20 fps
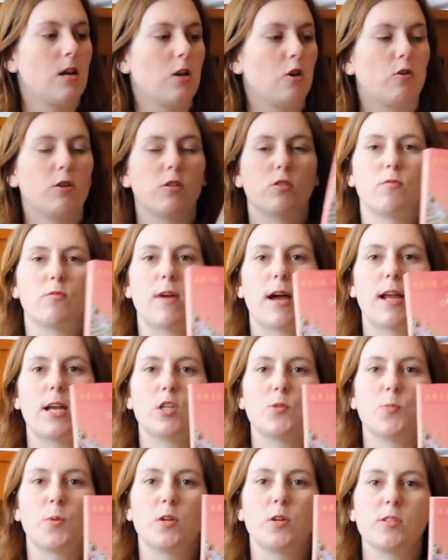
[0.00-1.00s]
Kris
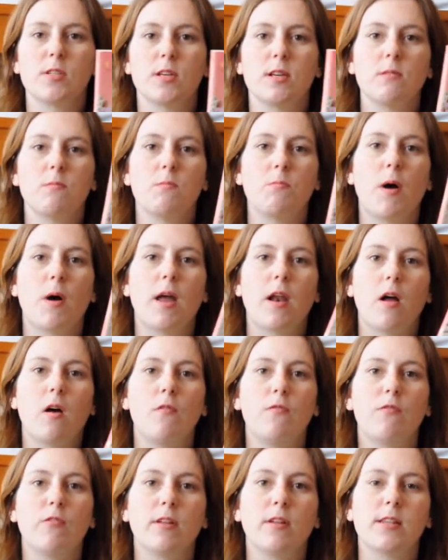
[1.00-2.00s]
Radish person, but
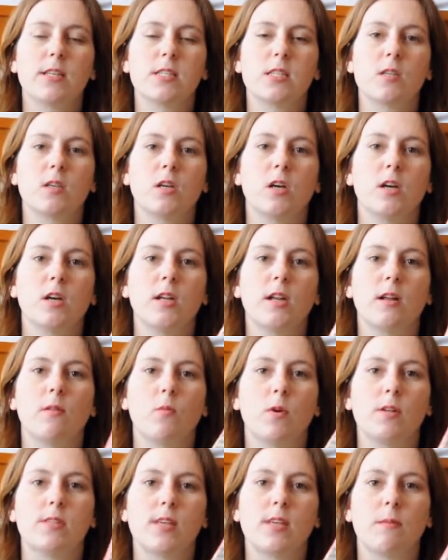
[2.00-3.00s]
hopefully this is good, and
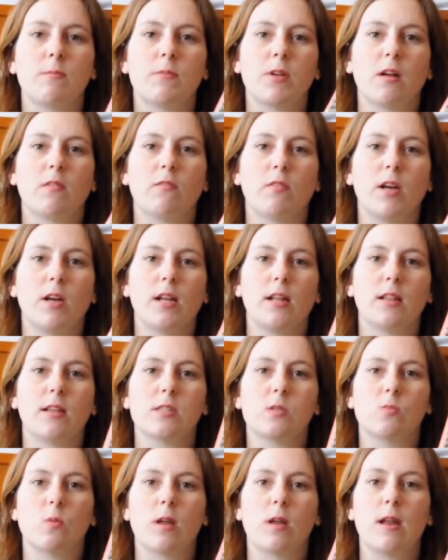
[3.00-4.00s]
once I'm done reading
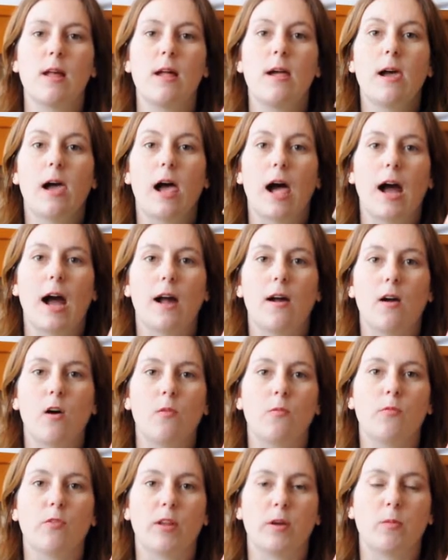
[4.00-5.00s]
this one, I
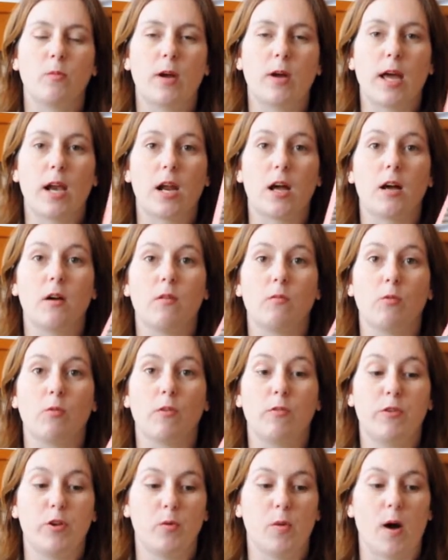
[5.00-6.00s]
hopefully will get a
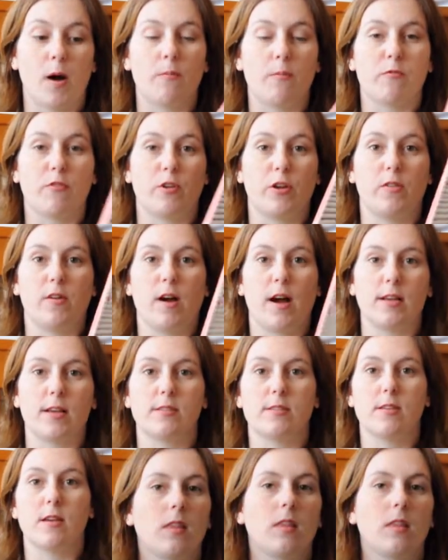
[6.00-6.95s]
review up for you guys.